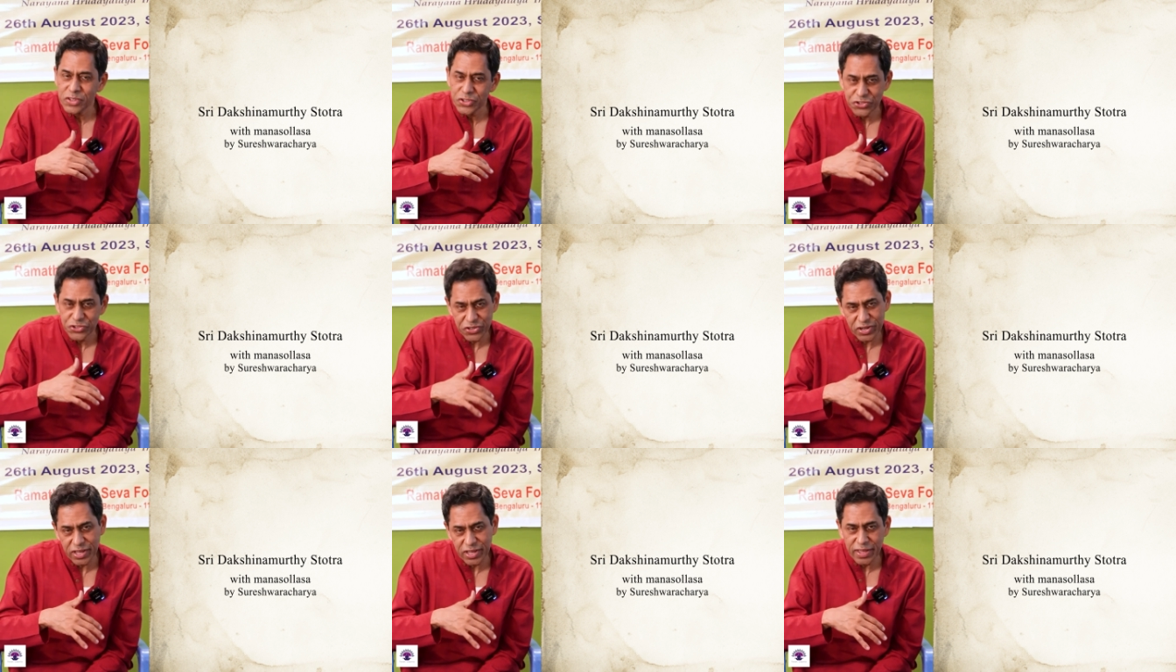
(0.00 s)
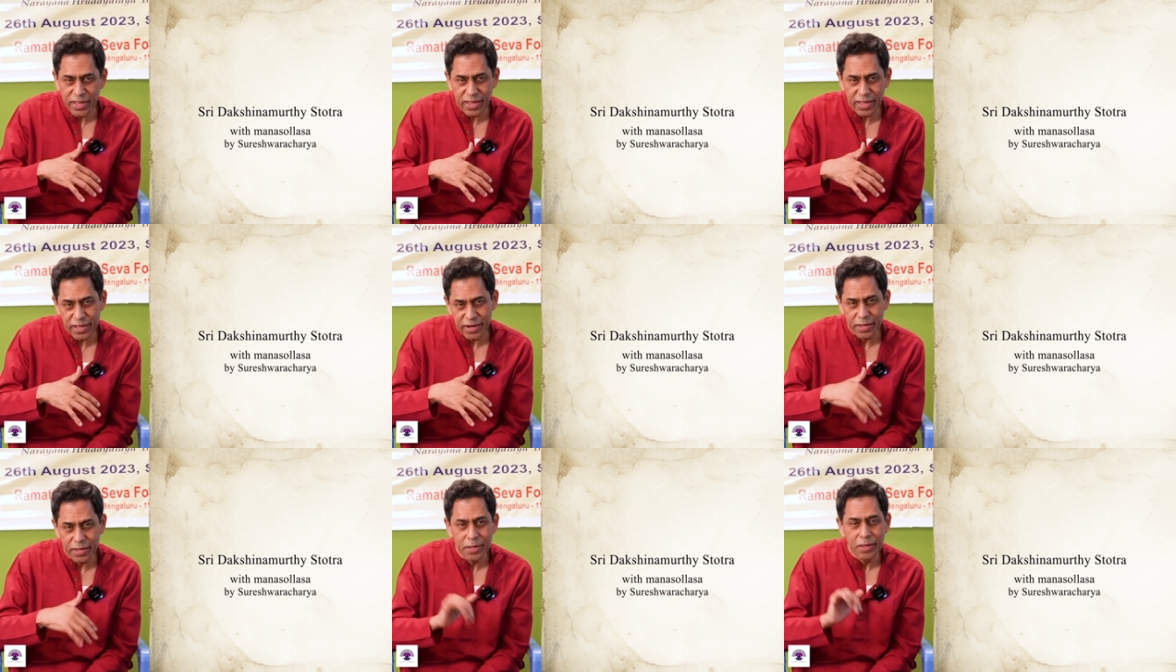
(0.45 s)

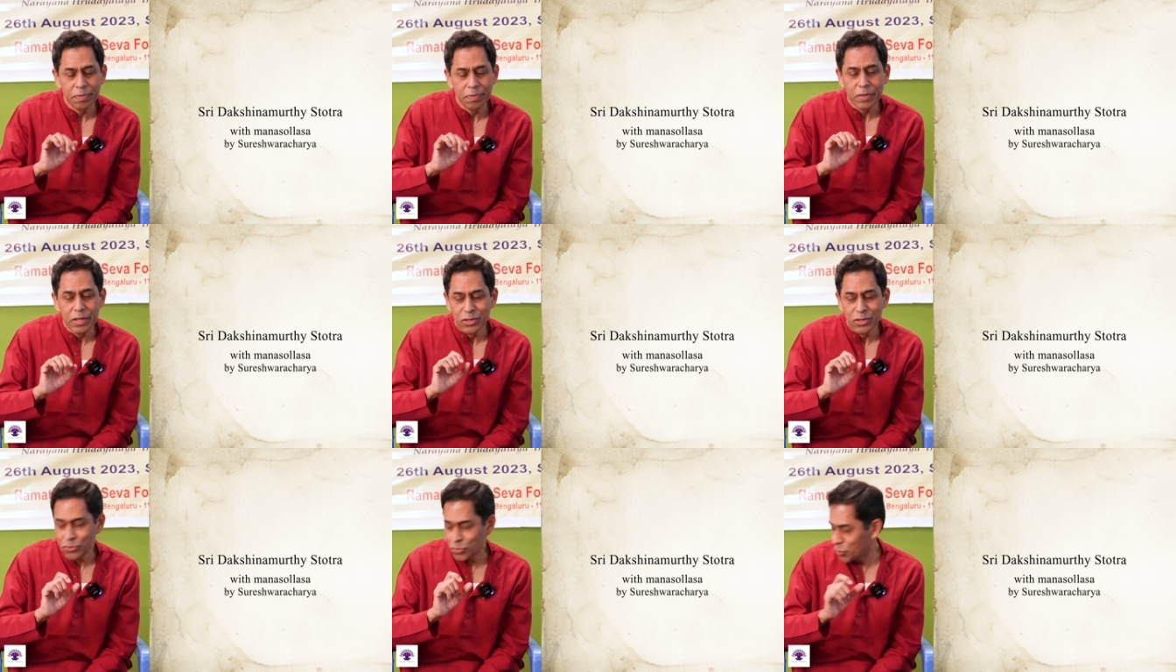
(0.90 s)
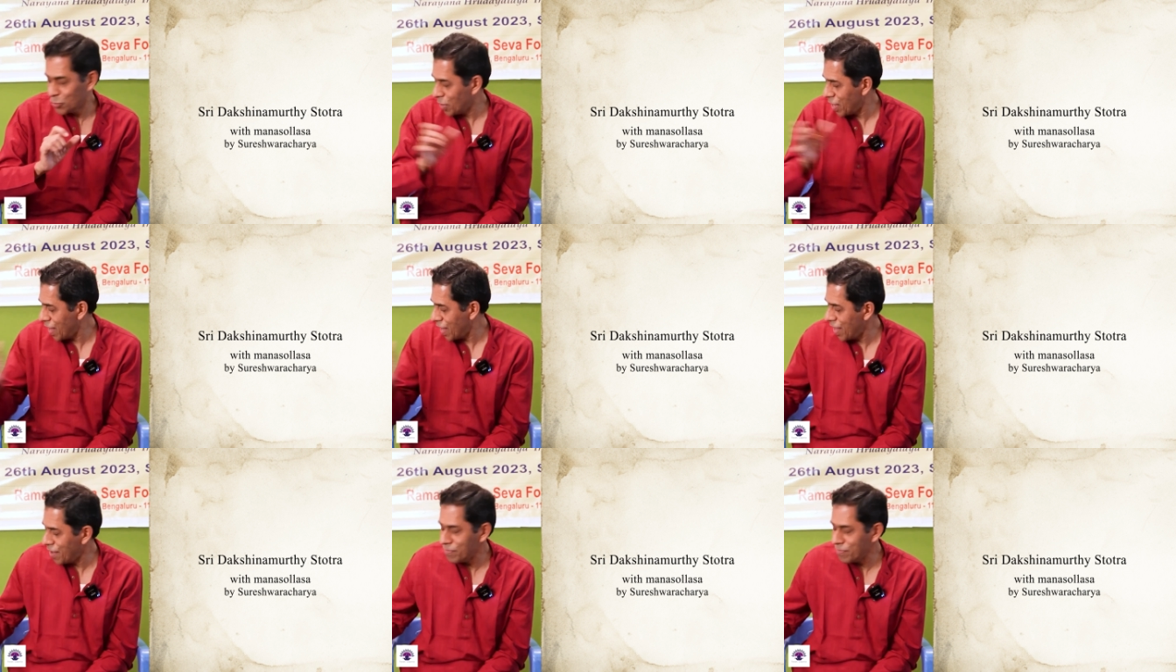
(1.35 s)
Sringeri. So
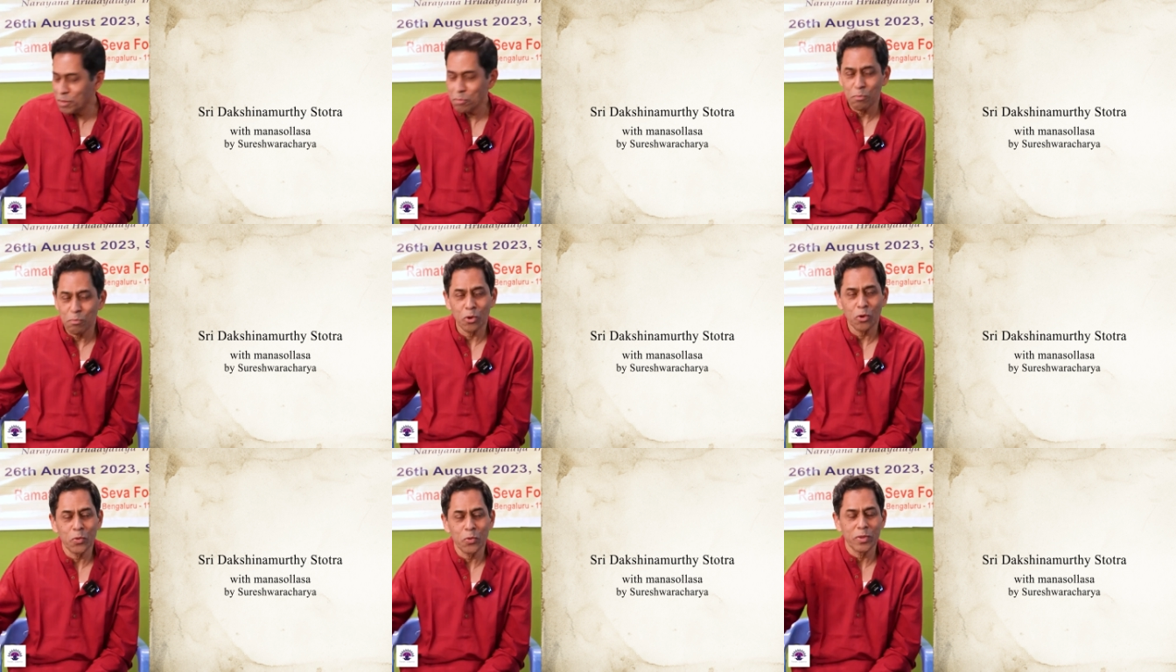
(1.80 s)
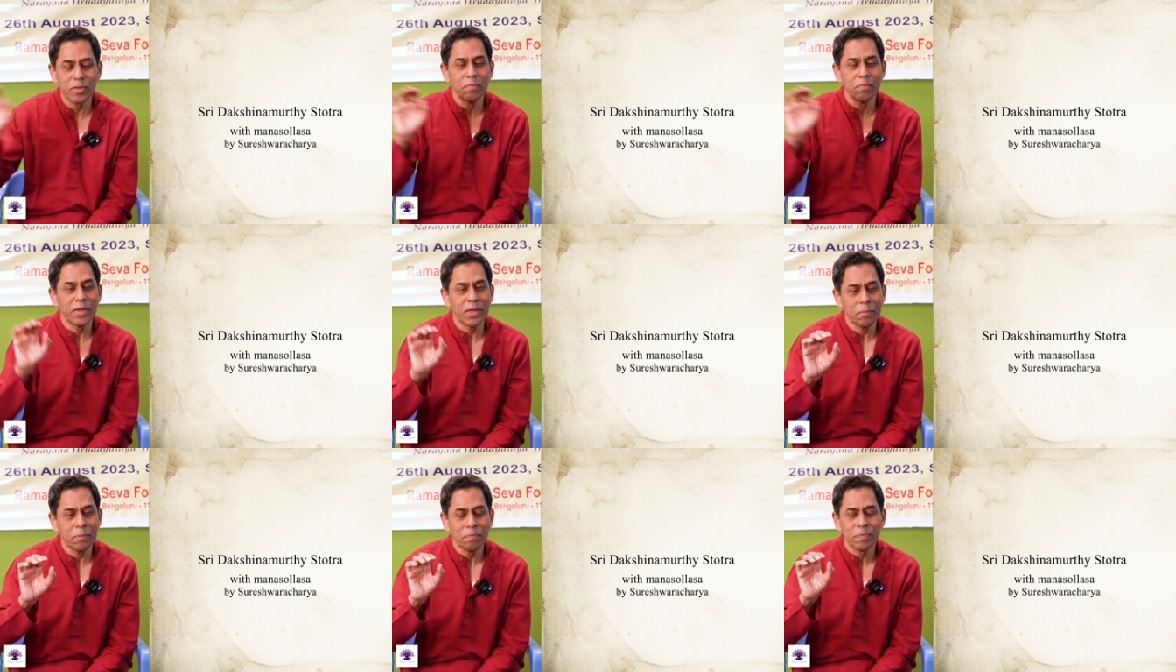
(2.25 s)
I have that book with
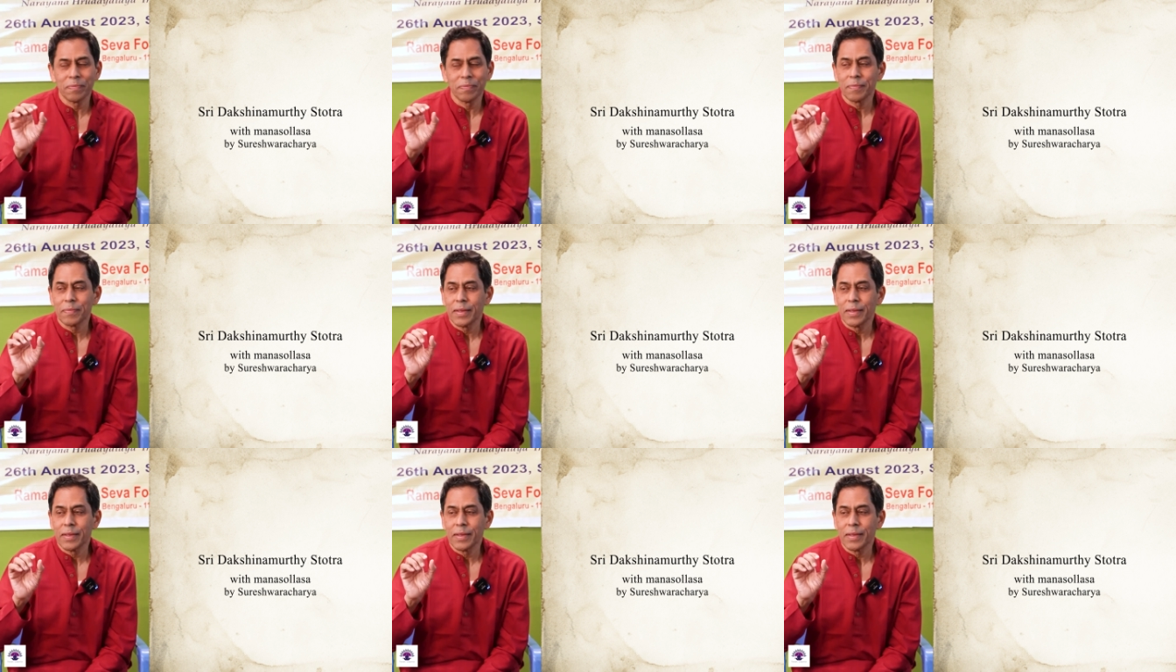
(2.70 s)
me.